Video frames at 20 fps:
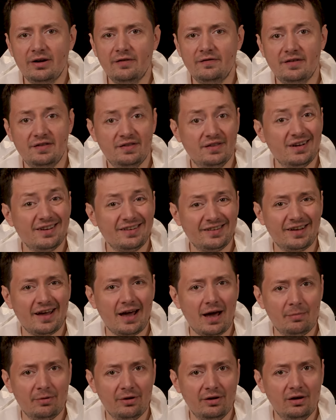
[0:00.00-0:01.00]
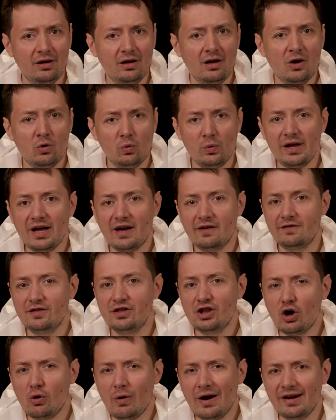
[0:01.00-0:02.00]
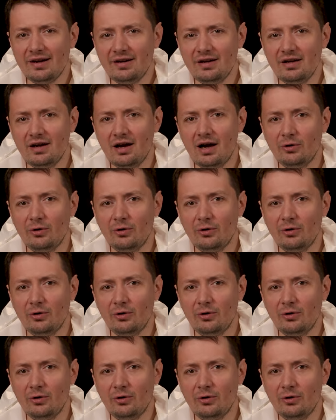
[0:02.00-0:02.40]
it does happen, we have no idea